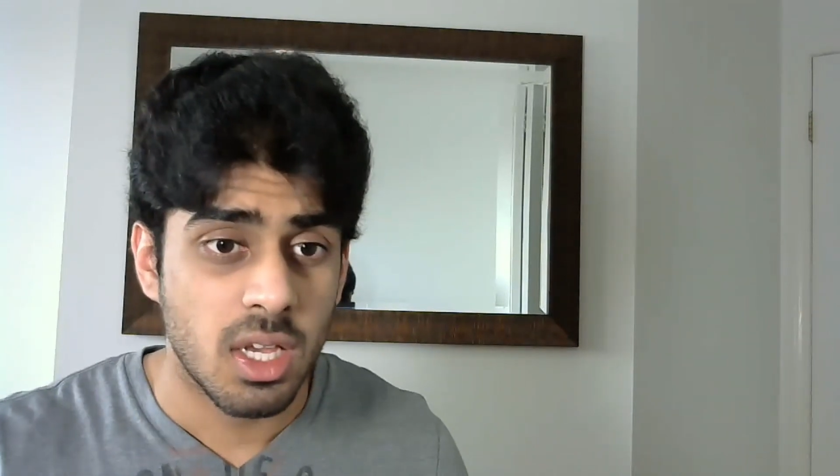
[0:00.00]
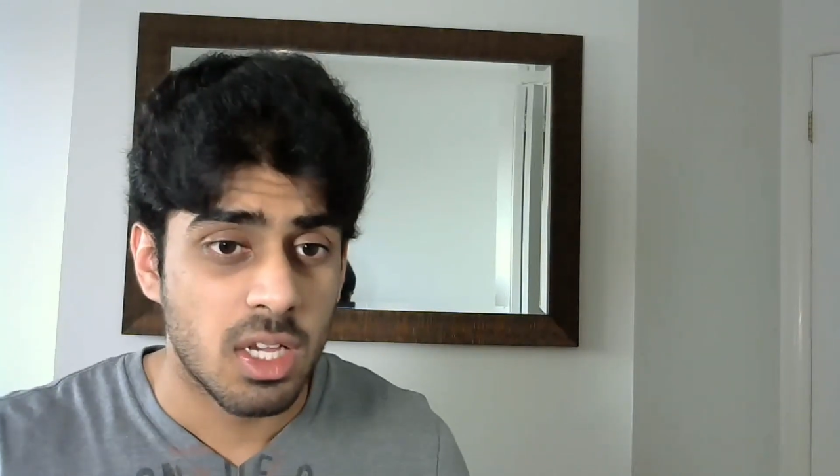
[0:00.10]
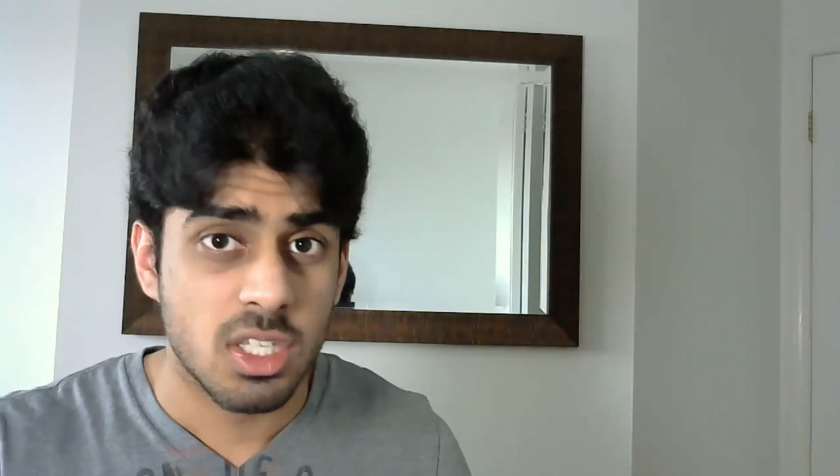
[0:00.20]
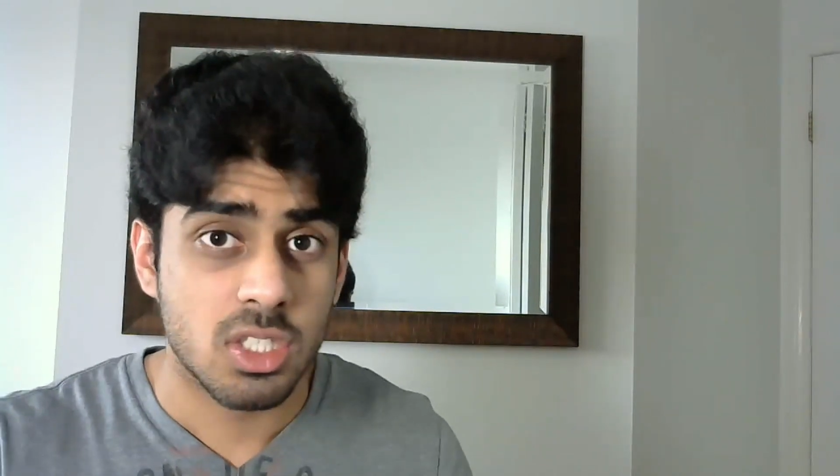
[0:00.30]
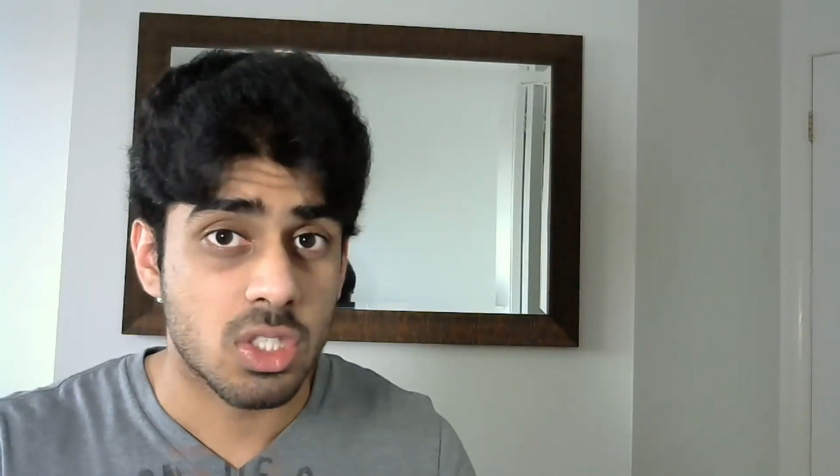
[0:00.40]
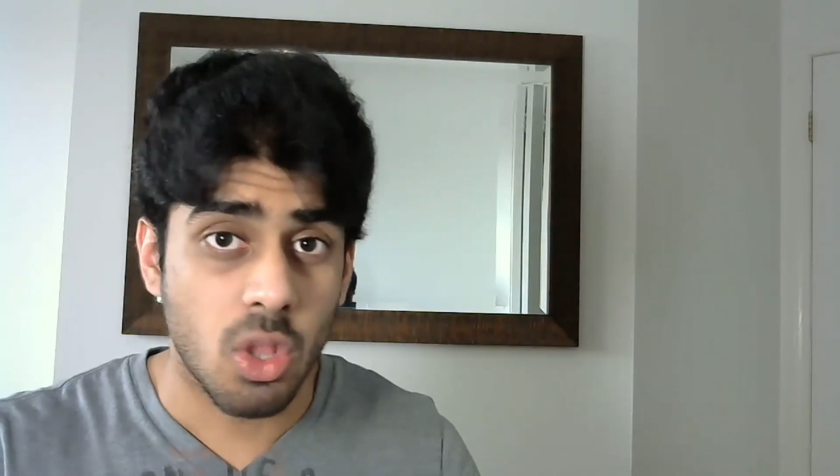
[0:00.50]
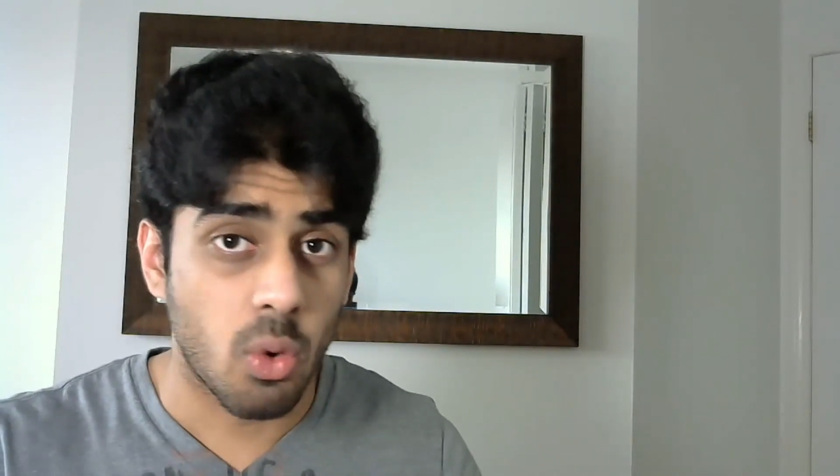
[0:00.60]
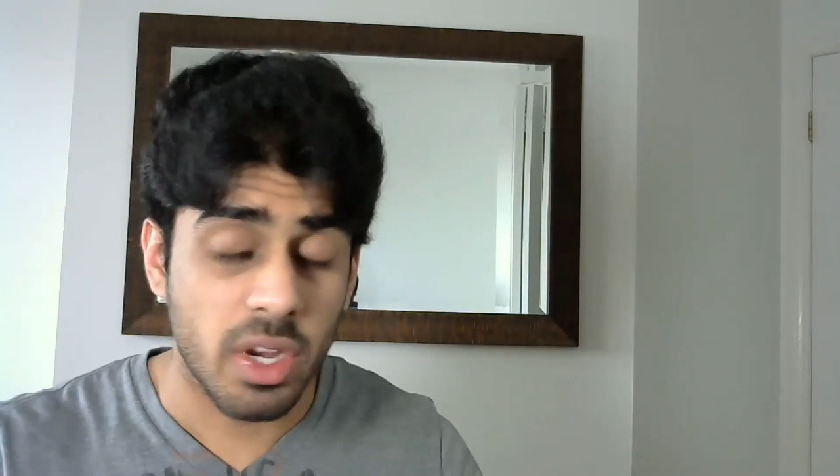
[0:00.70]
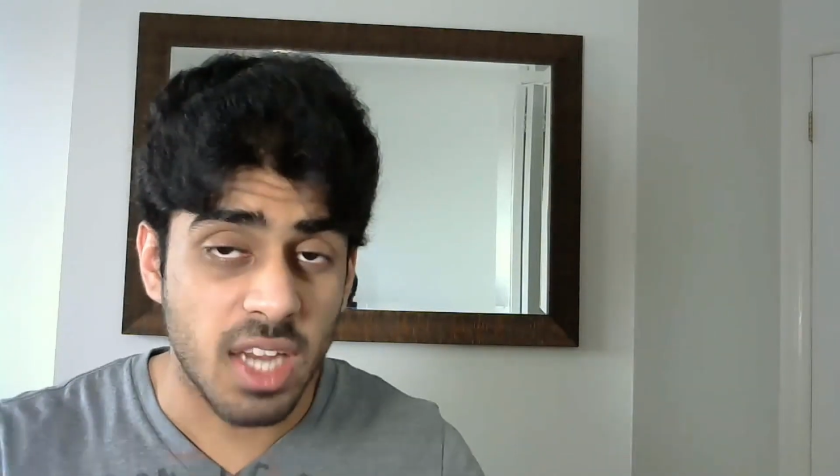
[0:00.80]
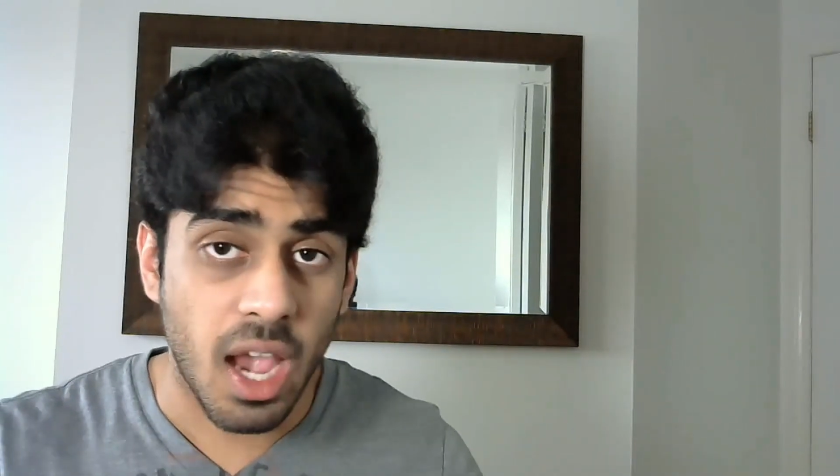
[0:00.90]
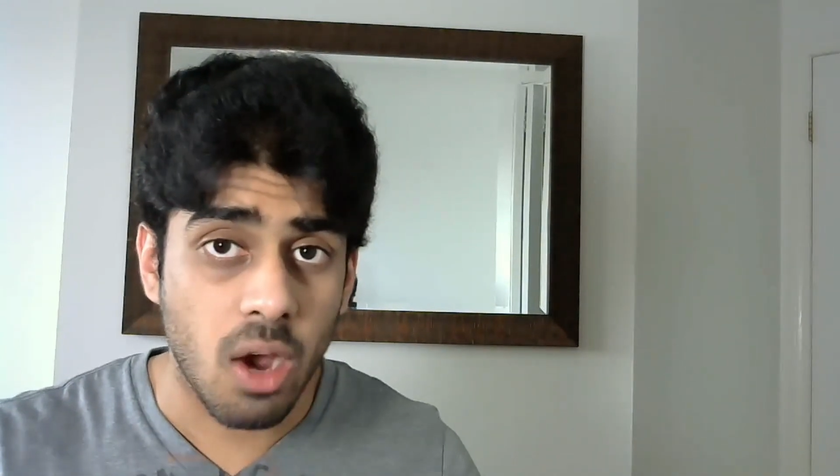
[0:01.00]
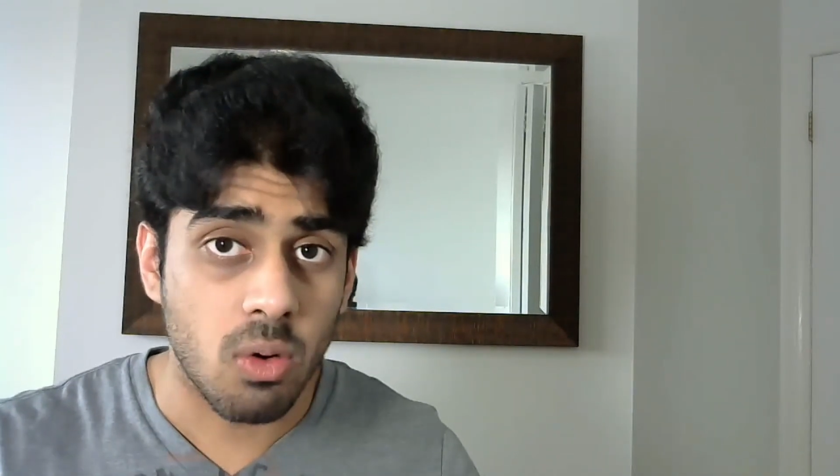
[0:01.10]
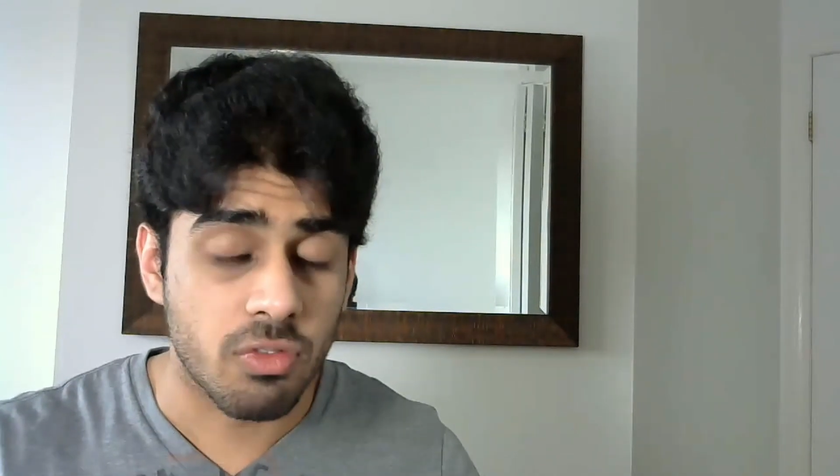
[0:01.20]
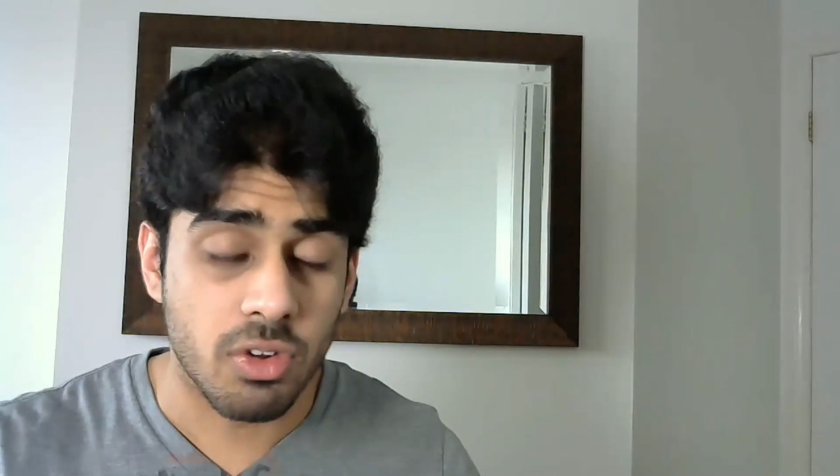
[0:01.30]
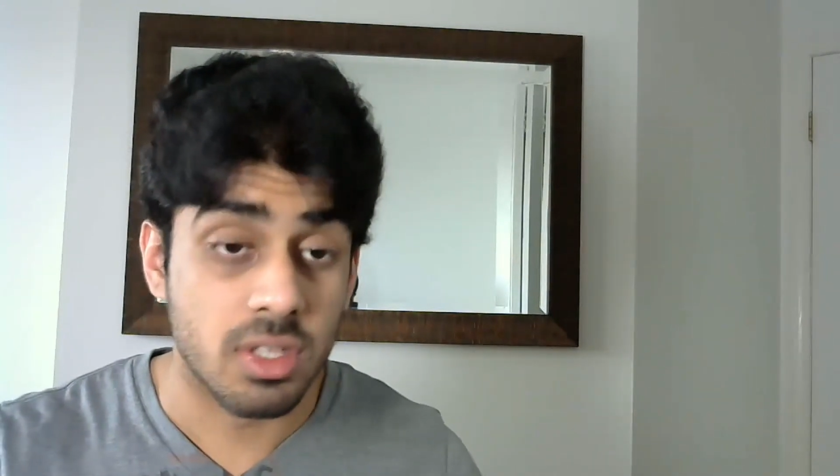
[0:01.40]
slowing
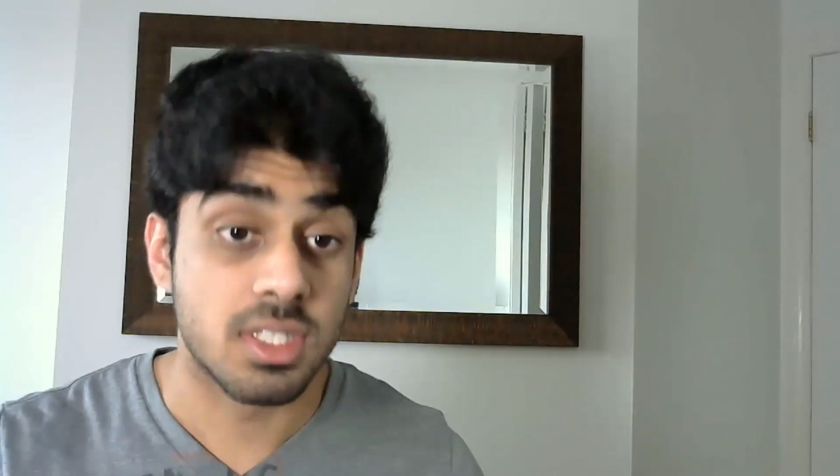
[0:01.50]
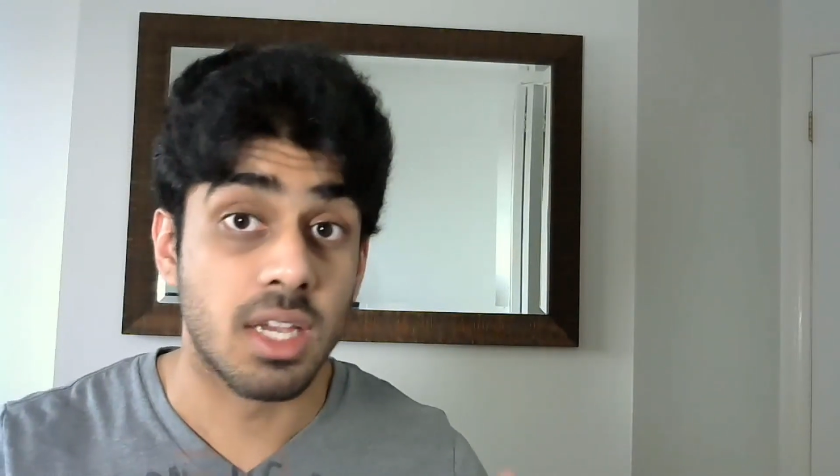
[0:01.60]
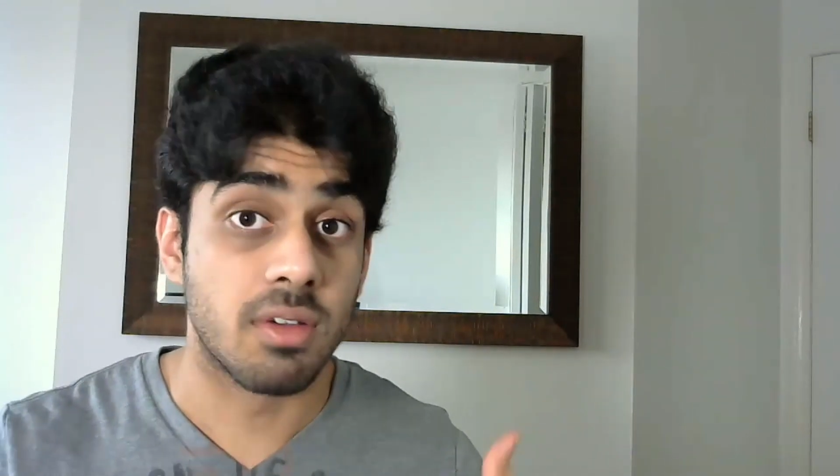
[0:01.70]
down for the sake